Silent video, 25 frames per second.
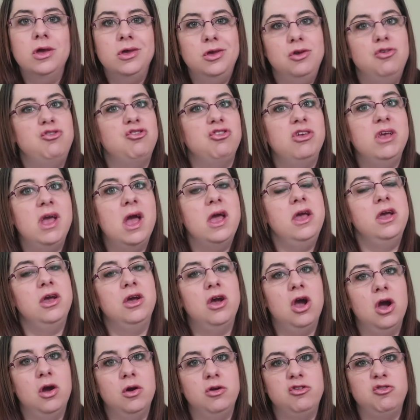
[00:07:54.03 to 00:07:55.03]
Usually I
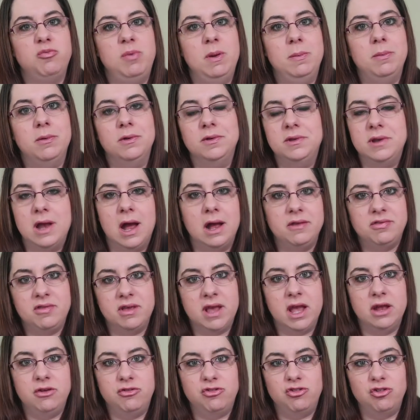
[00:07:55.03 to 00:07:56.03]
encourage people not
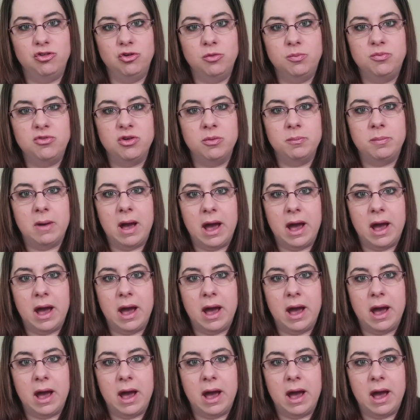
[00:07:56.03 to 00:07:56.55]
to get duped